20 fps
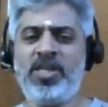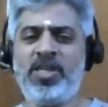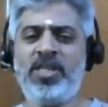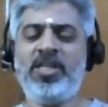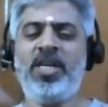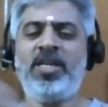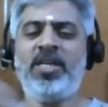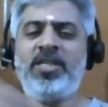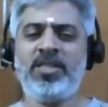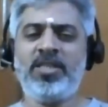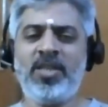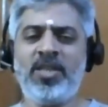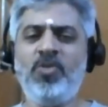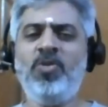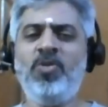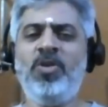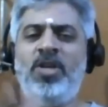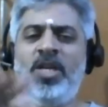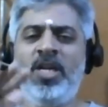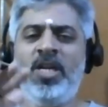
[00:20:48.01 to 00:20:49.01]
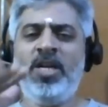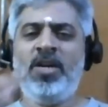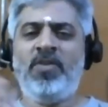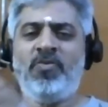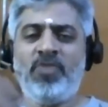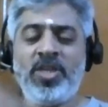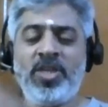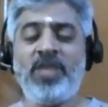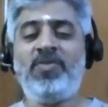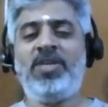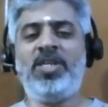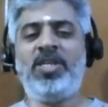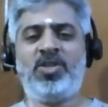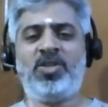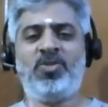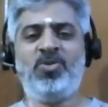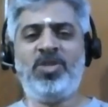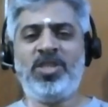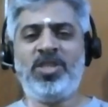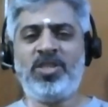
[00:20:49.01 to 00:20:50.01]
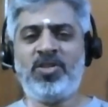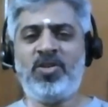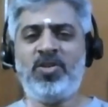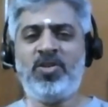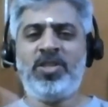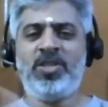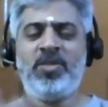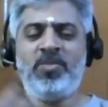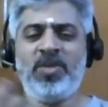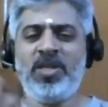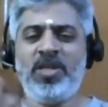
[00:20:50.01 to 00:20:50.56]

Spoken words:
And that is how we have understood this concept.